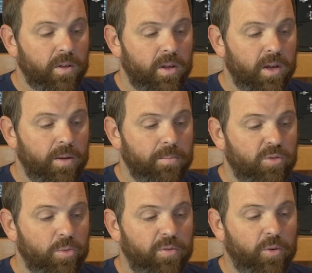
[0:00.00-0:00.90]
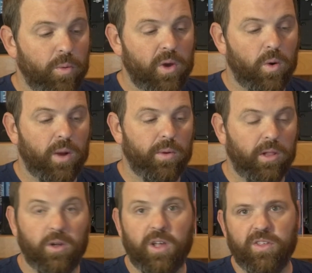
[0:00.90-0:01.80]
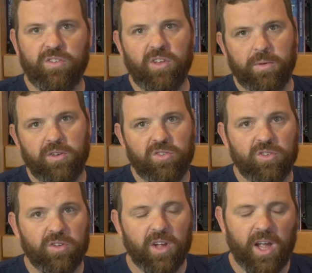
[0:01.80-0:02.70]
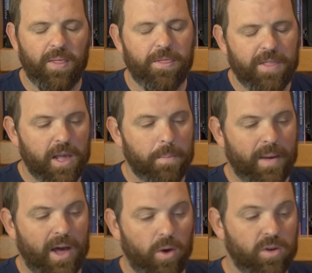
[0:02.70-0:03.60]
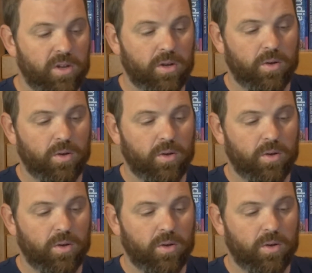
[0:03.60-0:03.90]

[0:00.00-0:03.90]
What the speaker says: So before we go on, I want to look at this image and think about